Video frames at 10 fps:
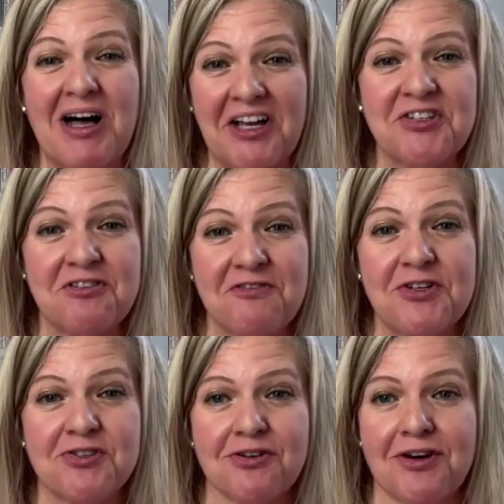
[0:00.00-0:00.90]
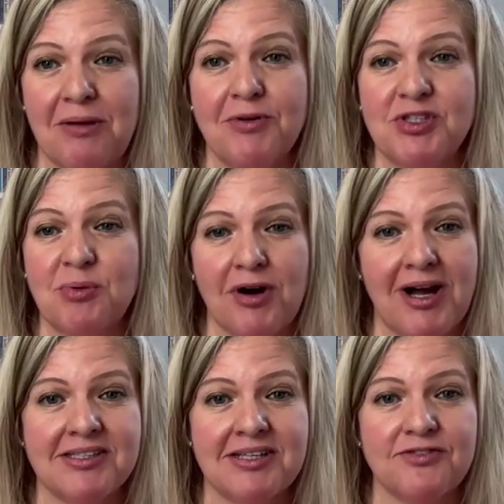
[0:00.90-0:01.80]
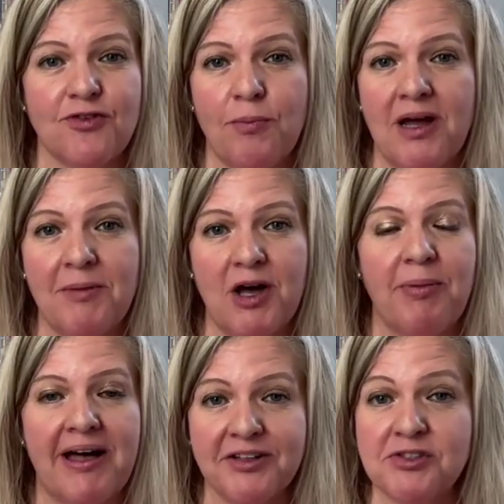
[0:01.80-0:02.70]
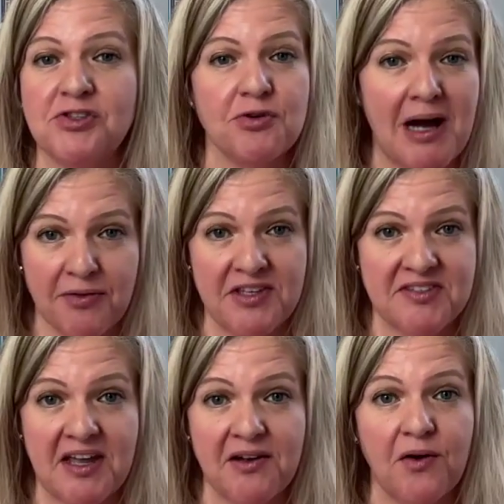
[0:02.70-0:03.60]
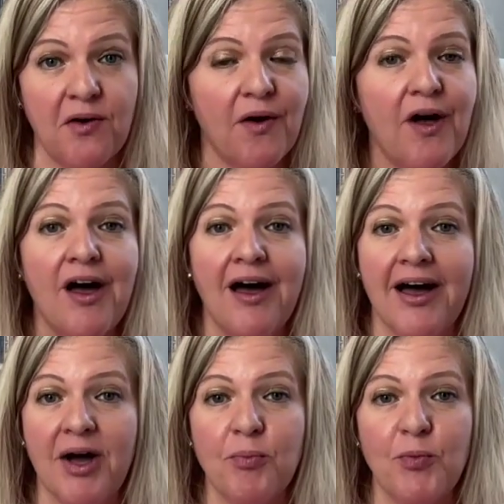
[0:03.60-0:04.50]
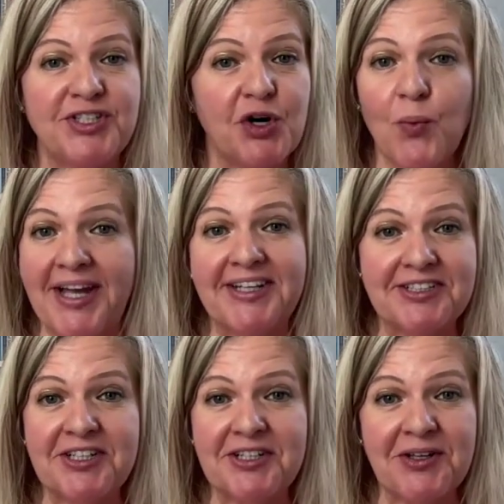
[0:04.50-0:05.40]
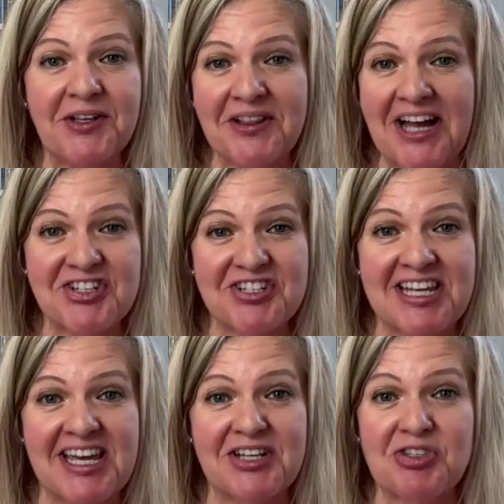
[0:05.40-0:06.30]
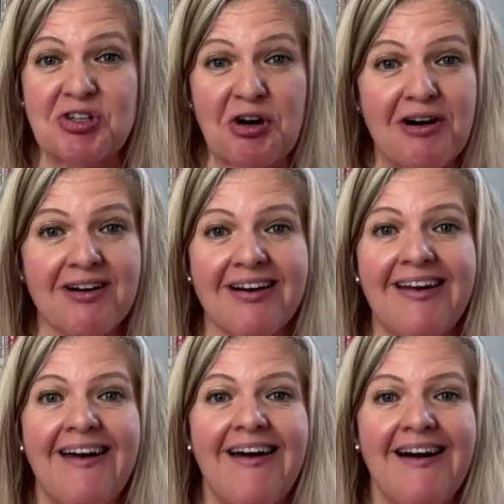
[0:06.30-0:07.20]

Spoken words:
Election officials are able to process vote by mail ballots throughout the cycle. We don't wait until election day to start.